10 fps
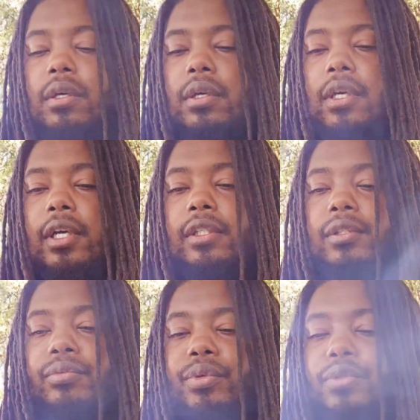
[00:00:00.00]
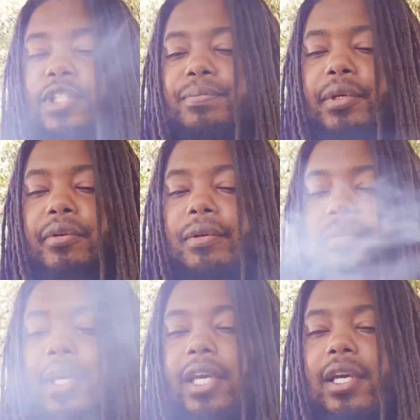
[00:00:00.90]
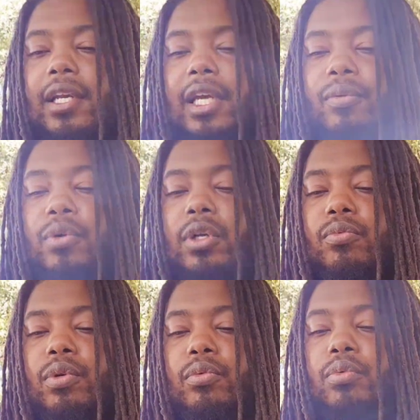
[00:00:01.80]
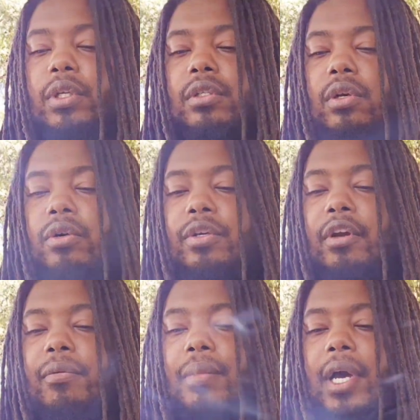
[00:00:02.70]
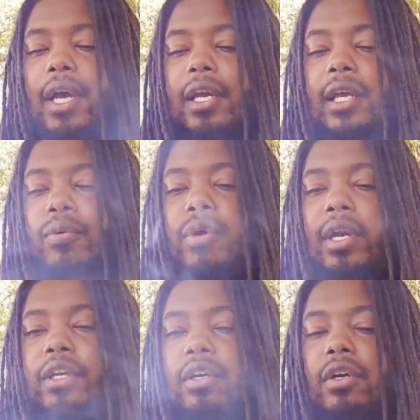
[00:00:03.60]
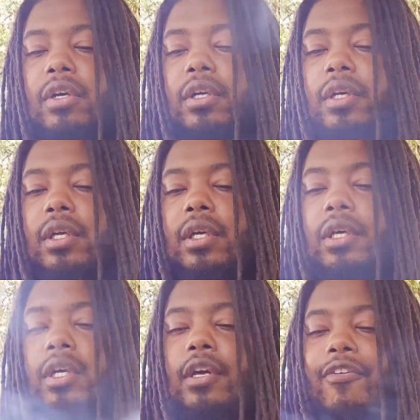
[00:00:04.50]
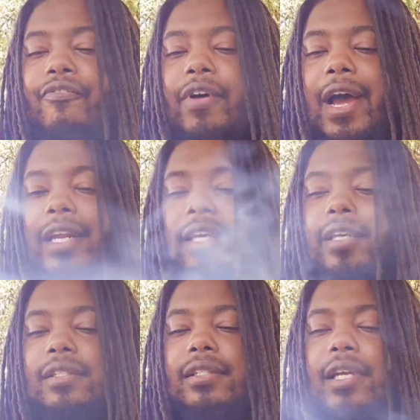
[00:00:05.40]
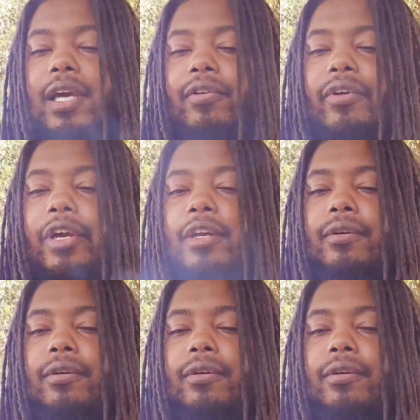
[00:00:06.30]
That's the real spirit, man. Like what's on y'all mind? Like why do y'all fight against that, right?